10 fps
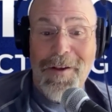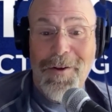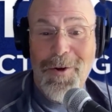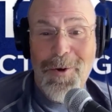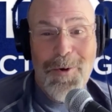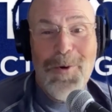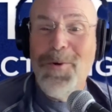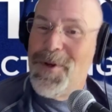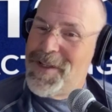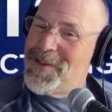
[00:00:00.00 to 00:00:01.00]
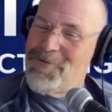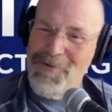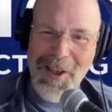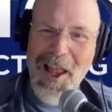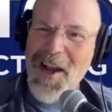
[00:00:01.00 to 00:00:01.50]
who is
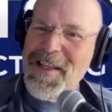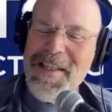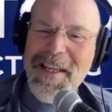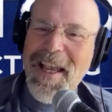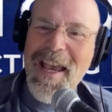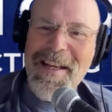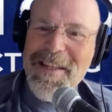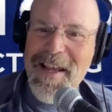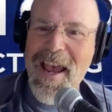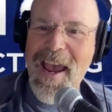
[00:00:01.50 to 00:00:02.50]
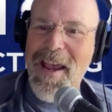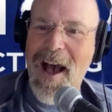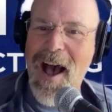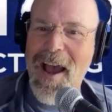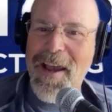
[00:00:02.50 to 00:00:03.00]
reluctant to get into
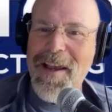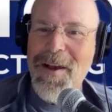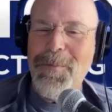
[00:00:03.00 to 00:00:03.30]
AI,